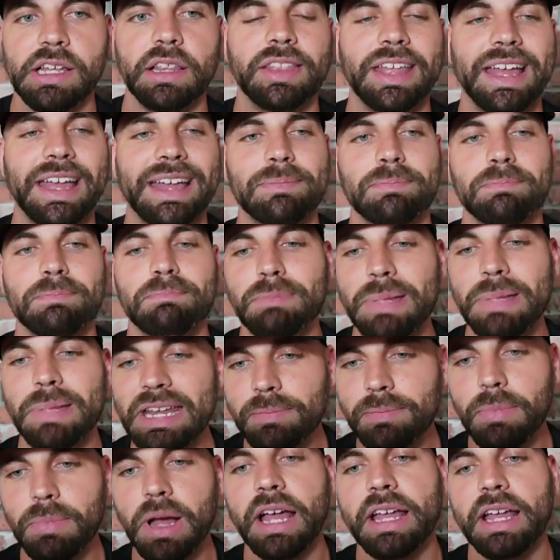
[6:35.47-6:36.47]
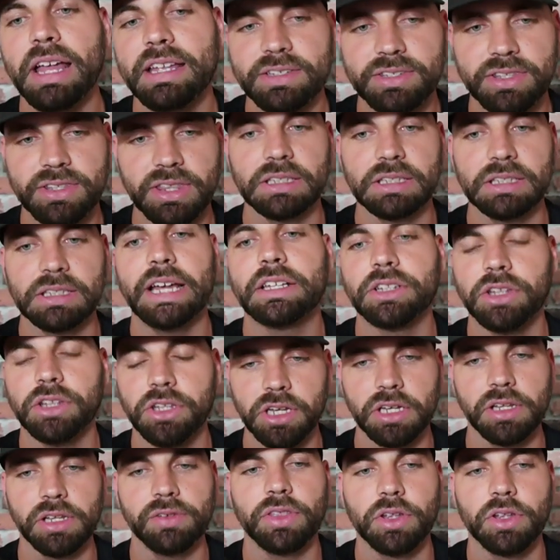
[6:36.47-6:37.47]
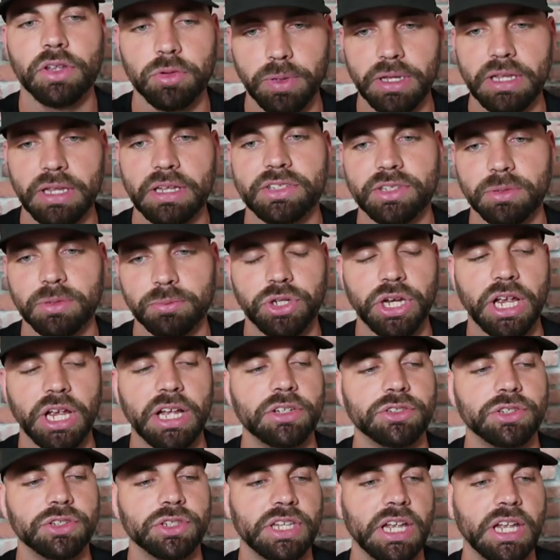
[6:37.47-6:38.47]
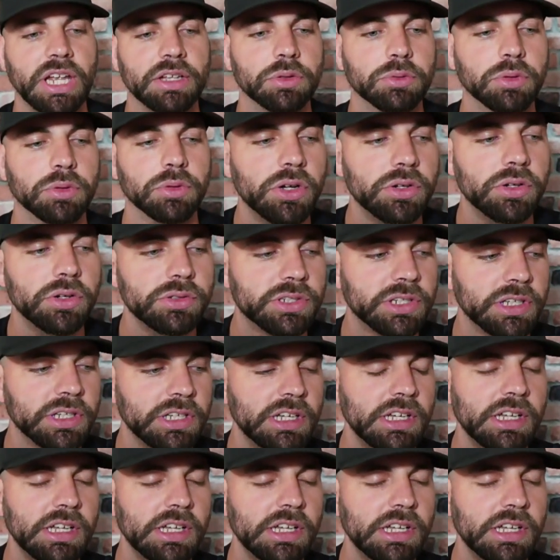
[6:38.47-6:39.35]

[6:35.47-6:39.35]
that minimize the likelihood of there being some challenges down the road,